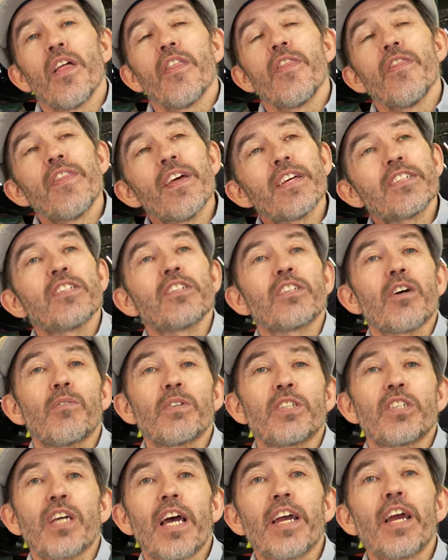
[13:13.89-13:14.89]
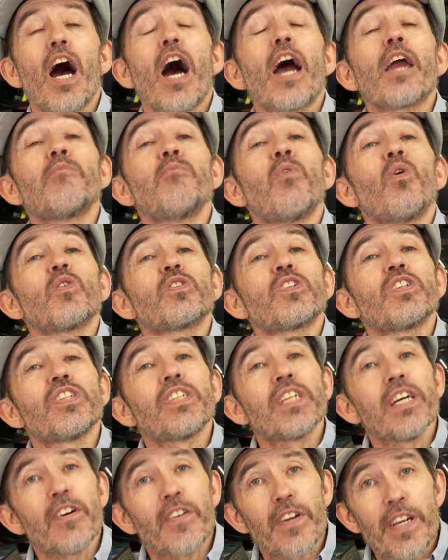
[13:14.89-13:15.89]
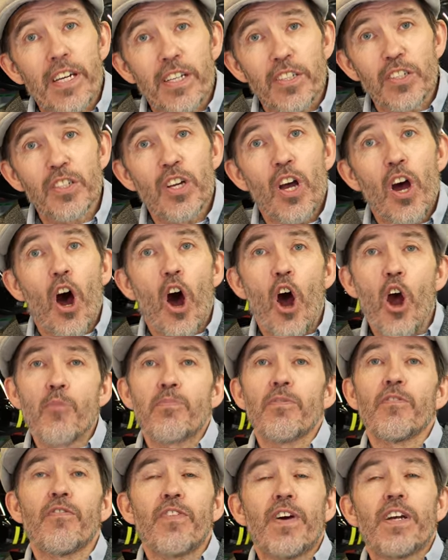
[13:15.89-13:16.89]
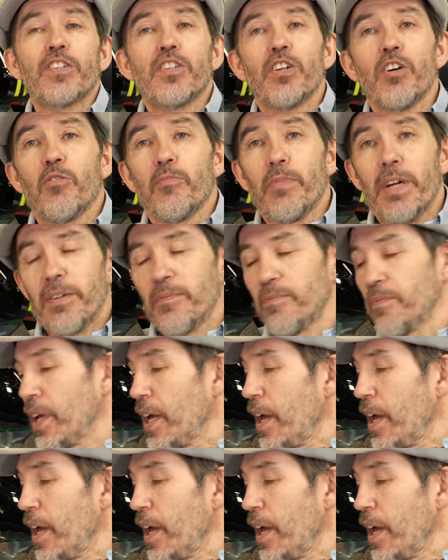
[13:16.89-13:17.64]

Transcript: This is, I would say, a more serious open face helmet.